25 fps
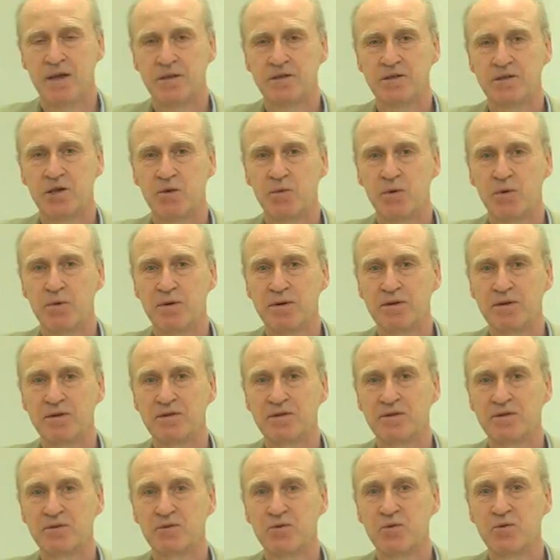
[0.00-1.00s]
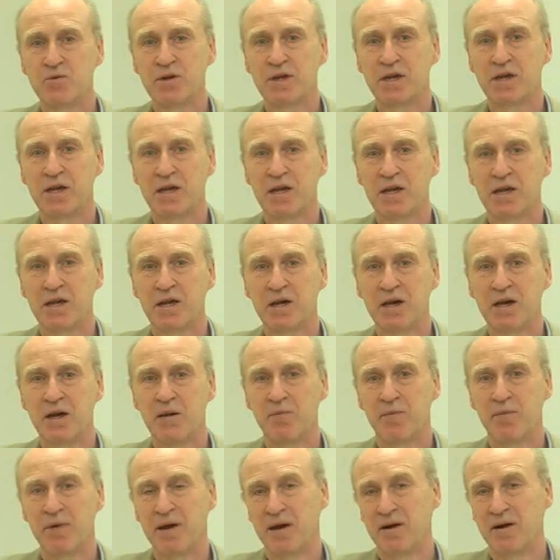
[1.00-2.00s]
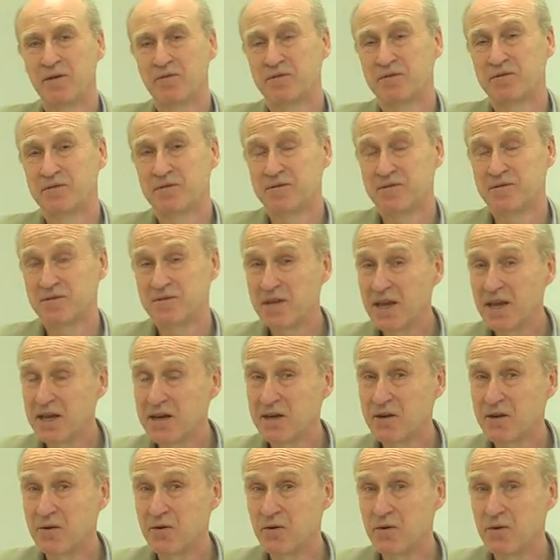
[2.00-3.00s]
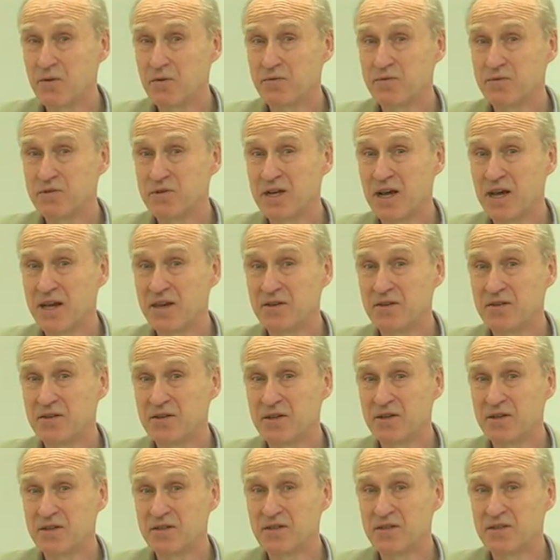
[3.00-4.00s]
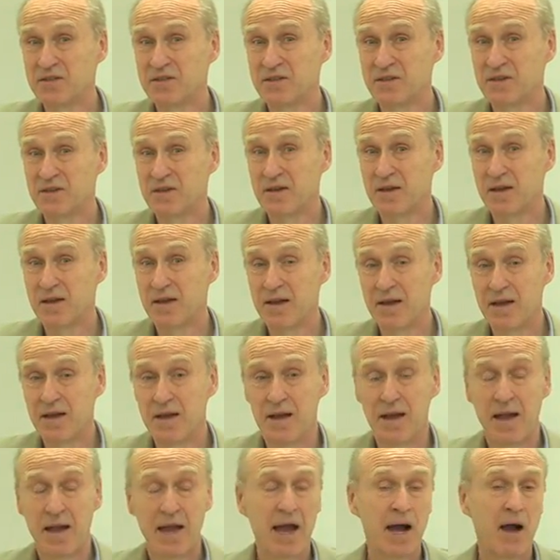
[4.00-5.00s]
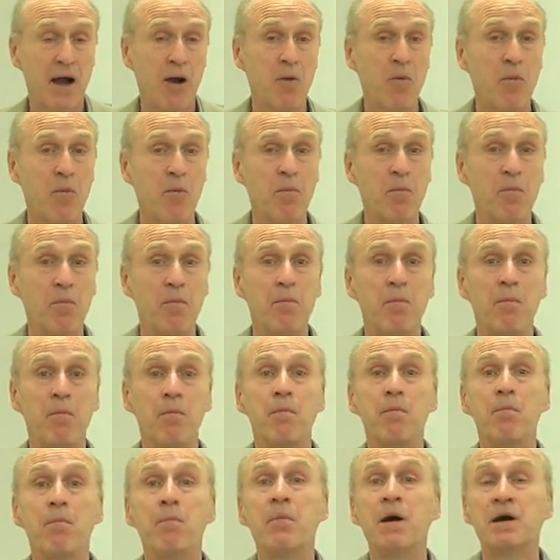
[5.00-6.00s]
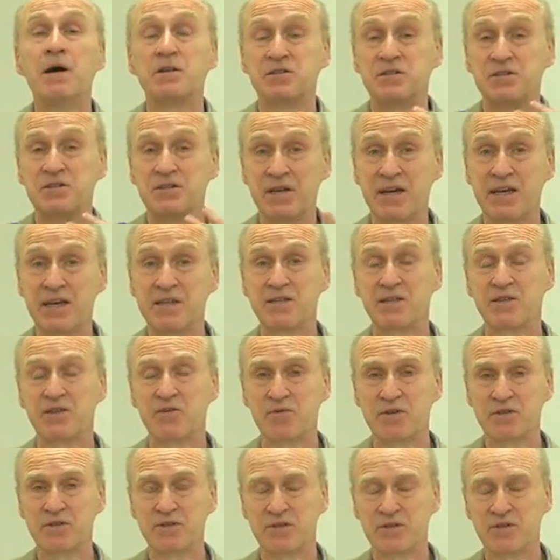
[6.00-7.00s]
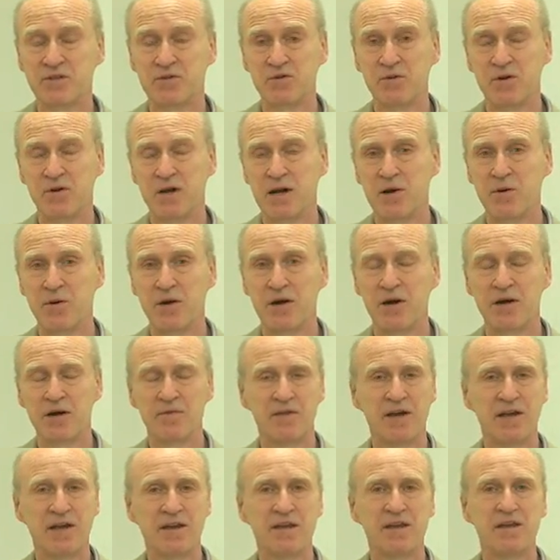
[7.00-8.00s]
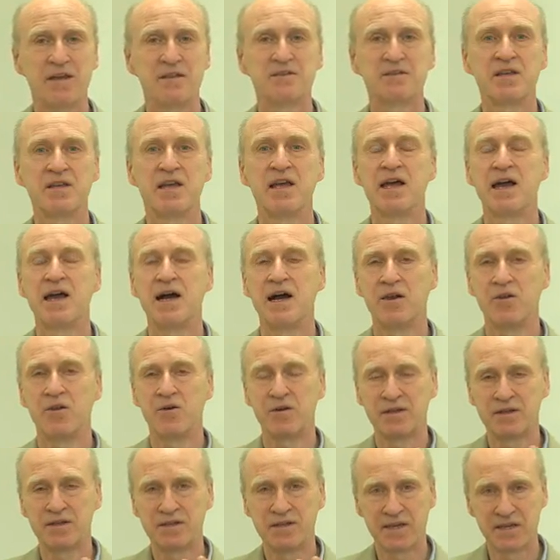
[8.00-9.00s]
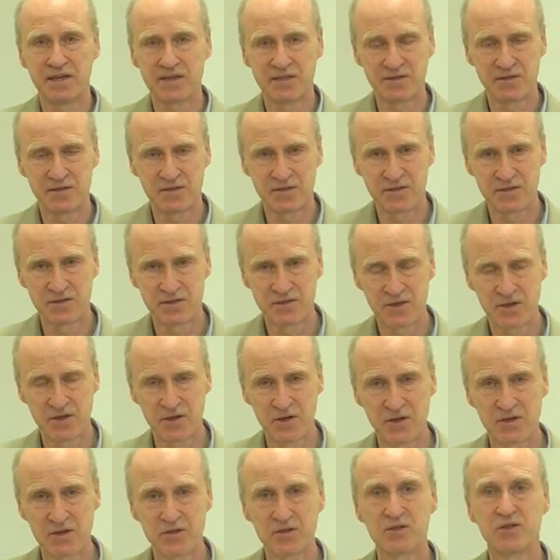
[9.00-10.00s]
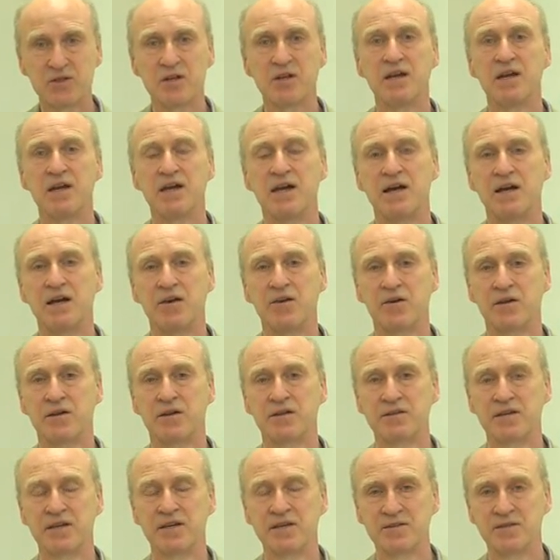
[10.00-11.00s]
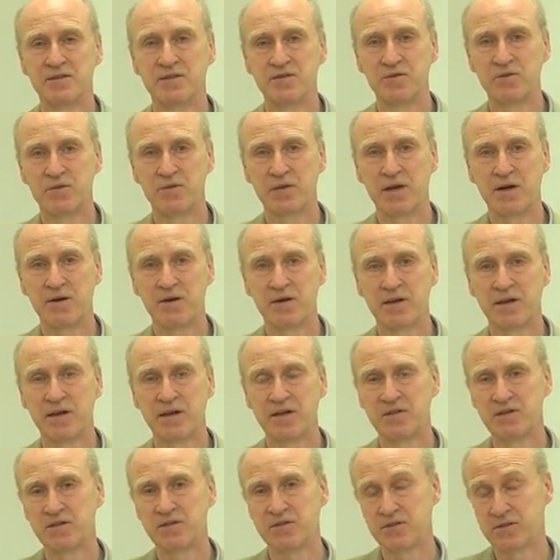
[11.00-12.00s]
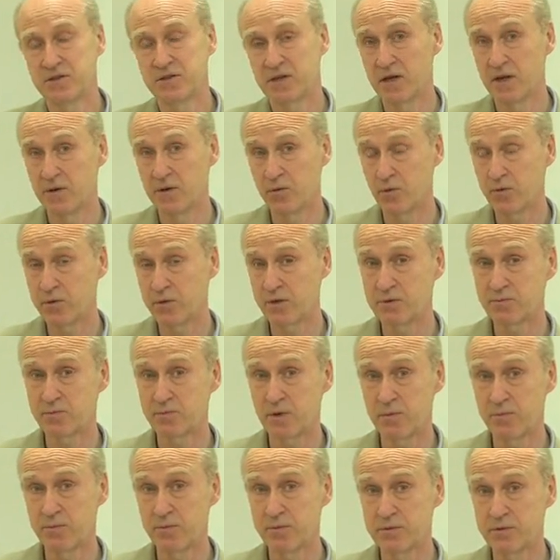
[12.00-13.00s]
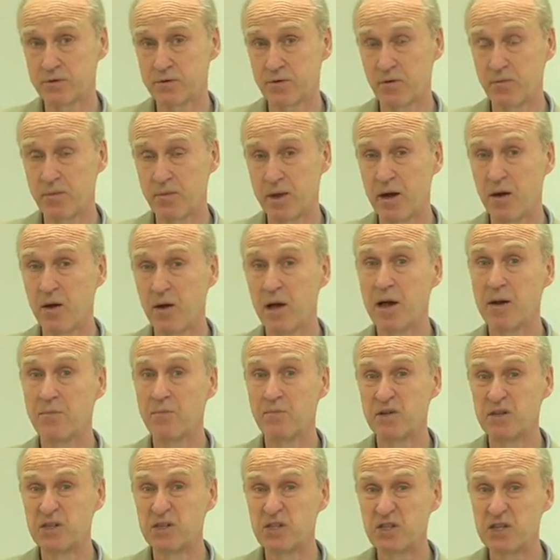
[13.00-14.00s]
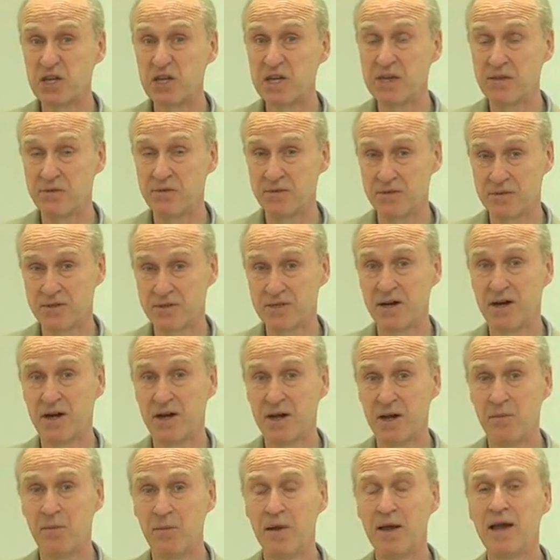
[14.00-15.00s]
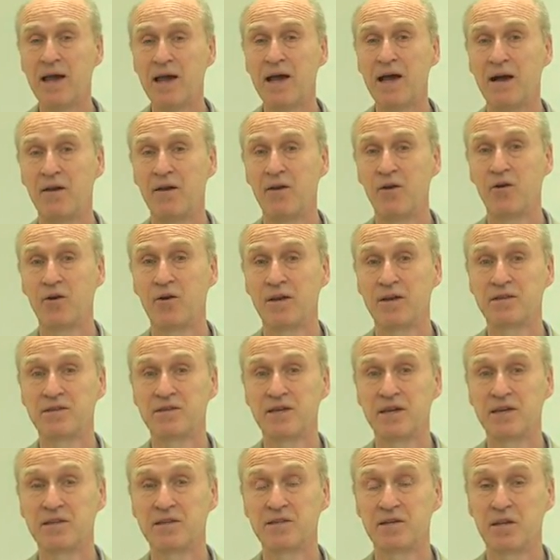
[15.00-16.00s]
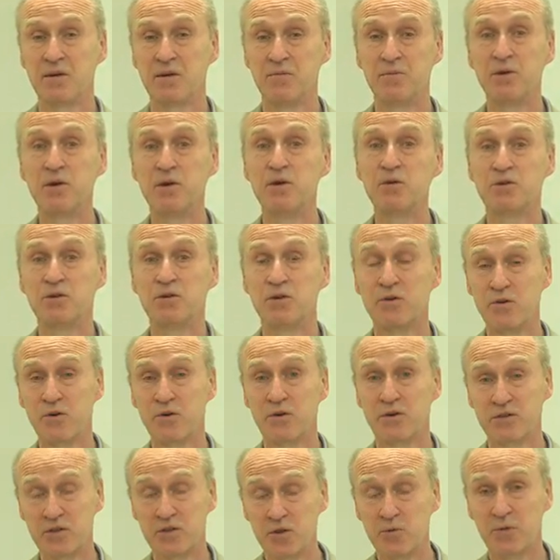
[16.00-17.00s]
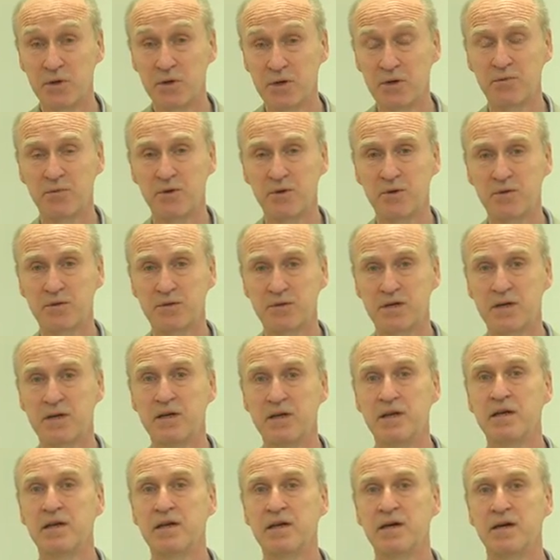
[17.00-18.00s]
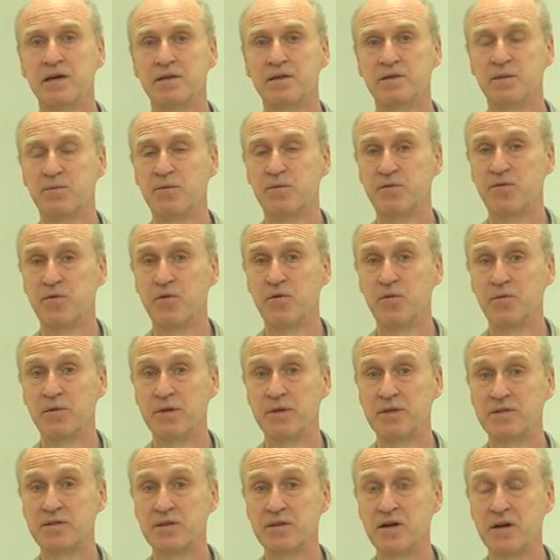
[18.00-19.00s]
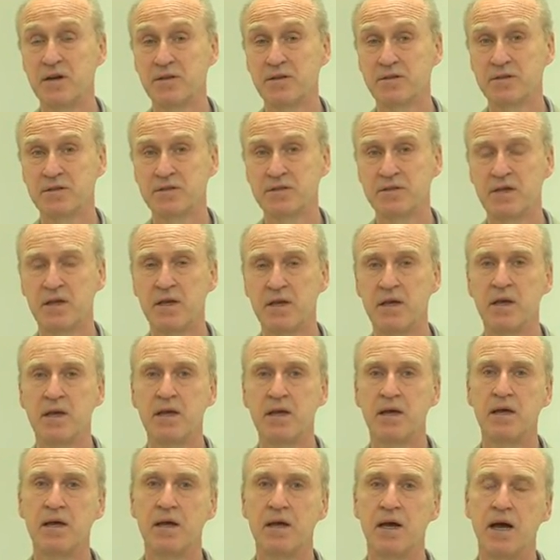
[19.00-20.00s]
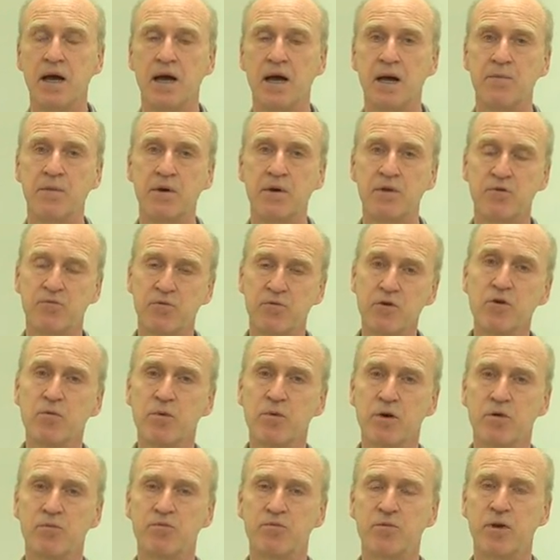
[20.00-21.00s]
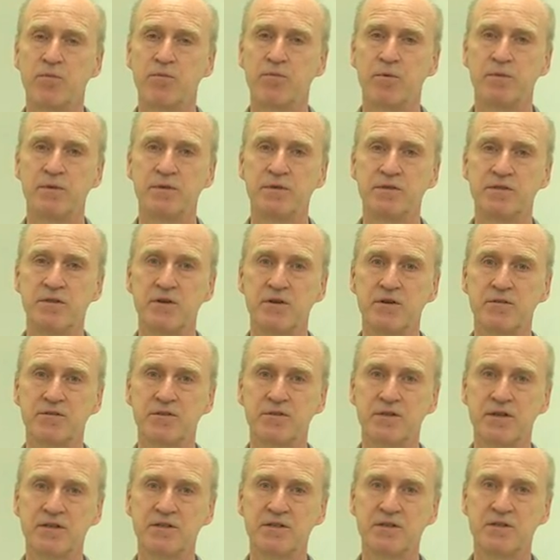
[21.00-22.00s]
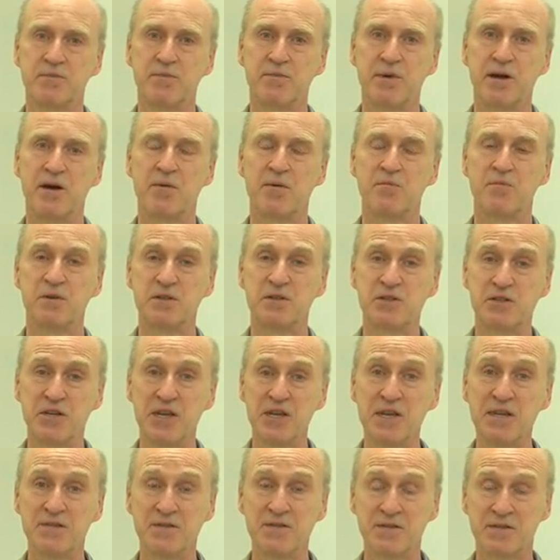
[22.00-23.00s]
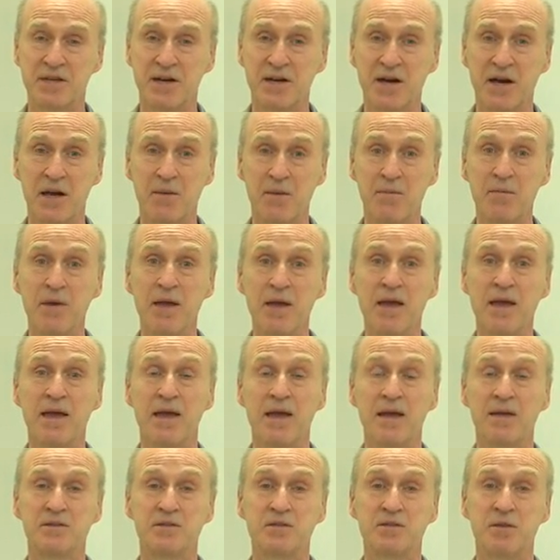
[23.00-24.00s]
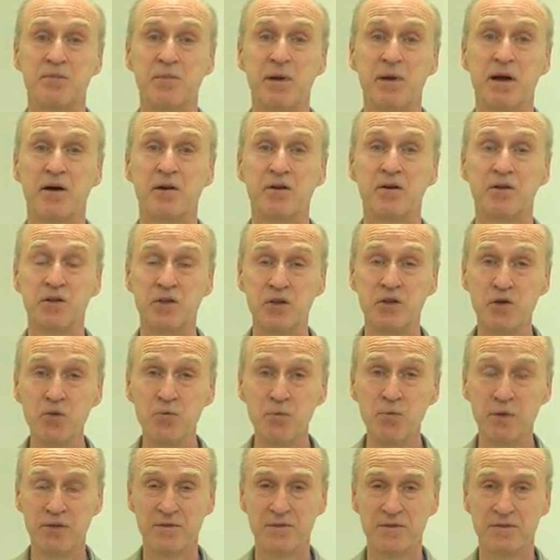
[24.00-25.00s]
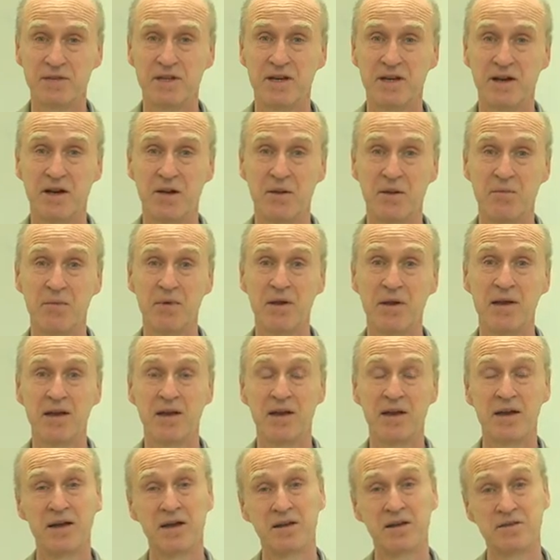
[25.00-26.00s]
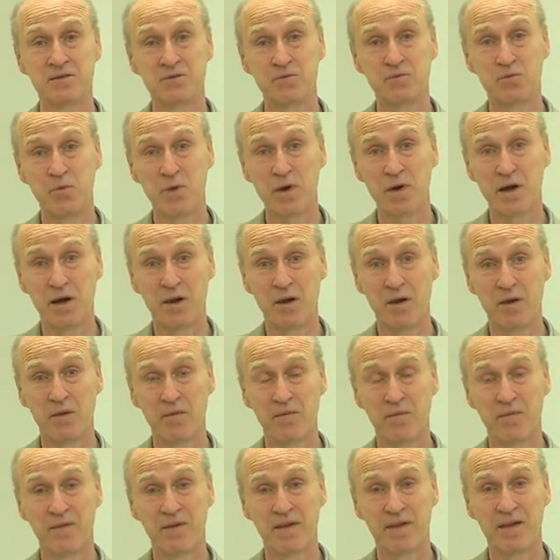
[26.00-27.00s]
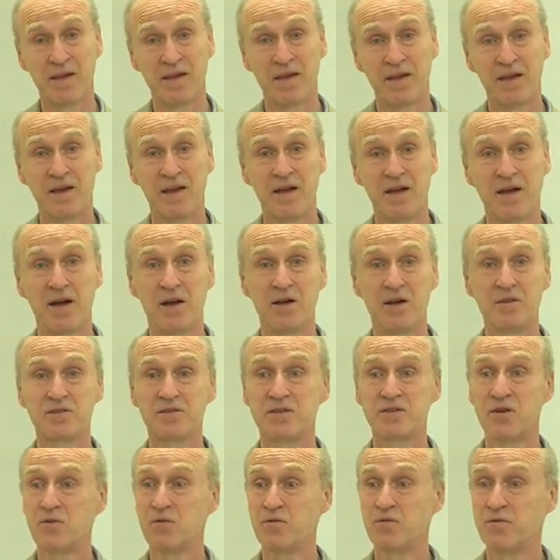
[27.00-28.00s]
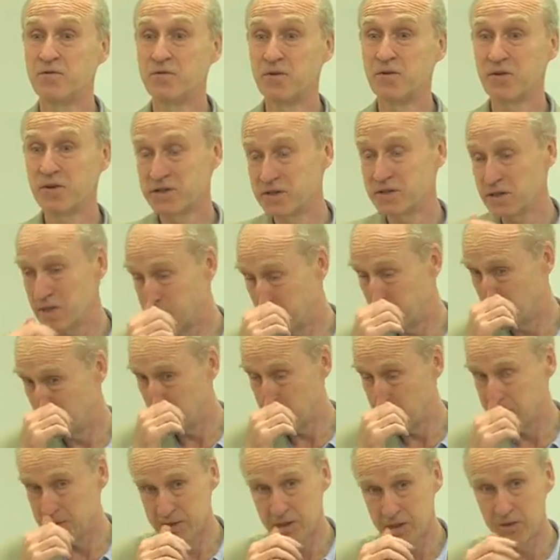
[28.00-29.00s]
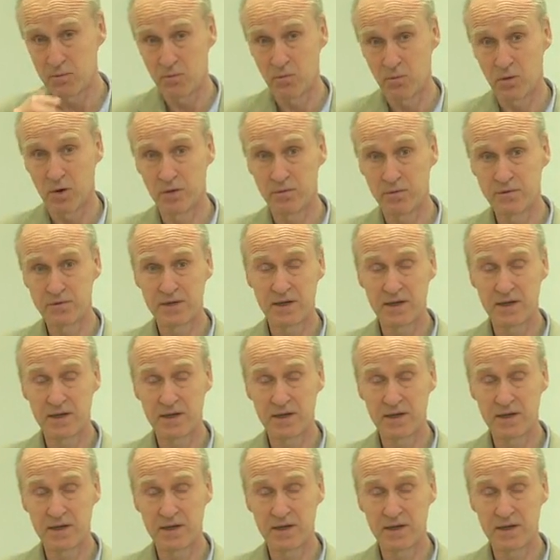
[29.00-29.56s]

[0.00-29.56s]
So we've been talking about technical challenges, how much data there is to store, how hard that is, how long it takes to search, how long it takes to do calculations. And all those problems are about machine time, how long it takes a computer or a supercomputer to perform these tasks. But the real world problem is not just about machine time, it's about human time as well. So, for example, what we don't want